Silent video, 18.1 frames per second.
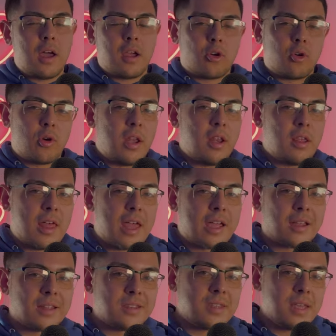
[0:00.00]
creating
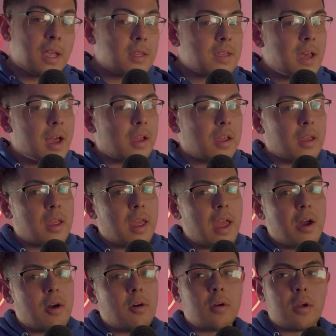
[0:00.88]
like a TikTok
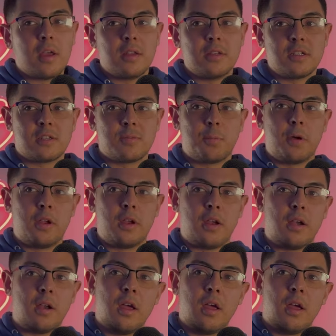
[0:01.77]
account and just
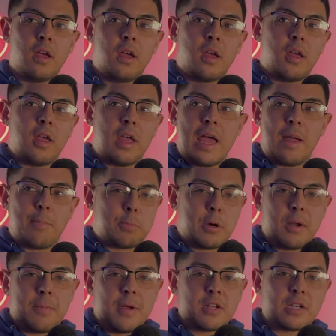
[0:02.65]
putting
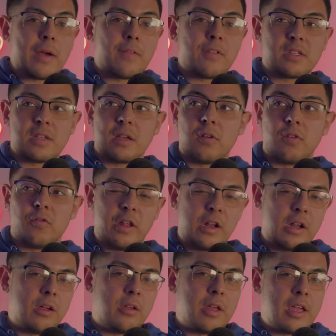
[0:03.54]
pretty much every single
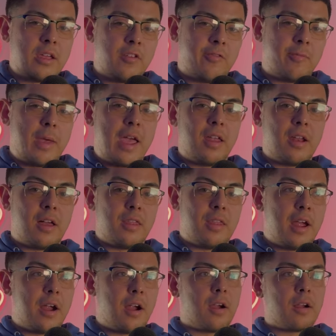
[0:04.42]
video that you've made on
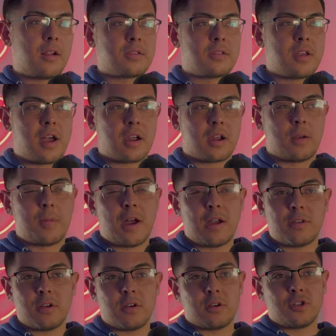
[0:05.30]
there talking
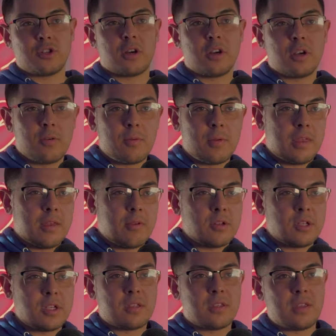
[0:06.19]
about your journey with
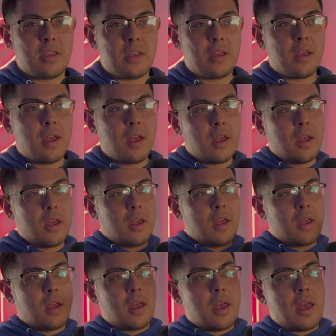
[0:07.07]
UGC
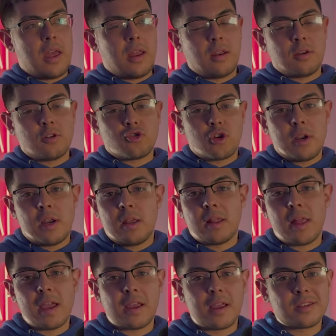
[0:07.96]
and treat
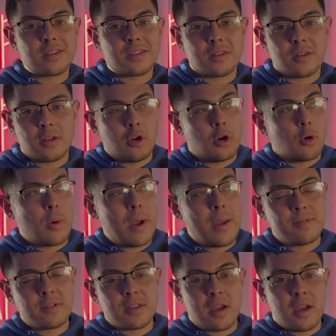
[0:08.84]
it like it's your
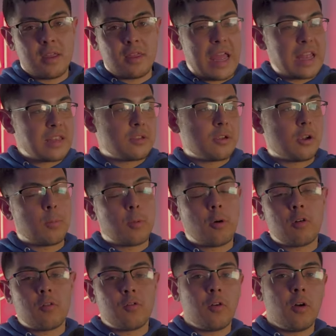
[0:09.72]
website. That's your
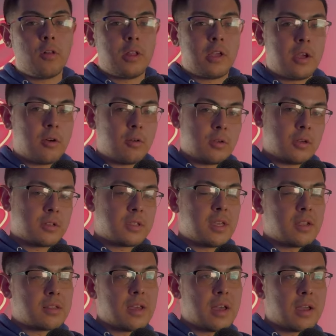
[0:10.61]
portfolio, your
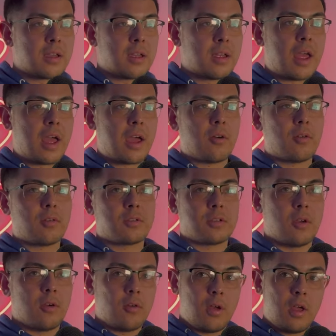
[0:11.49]
TikTok account.
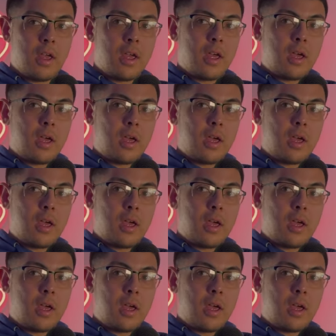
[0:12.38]
So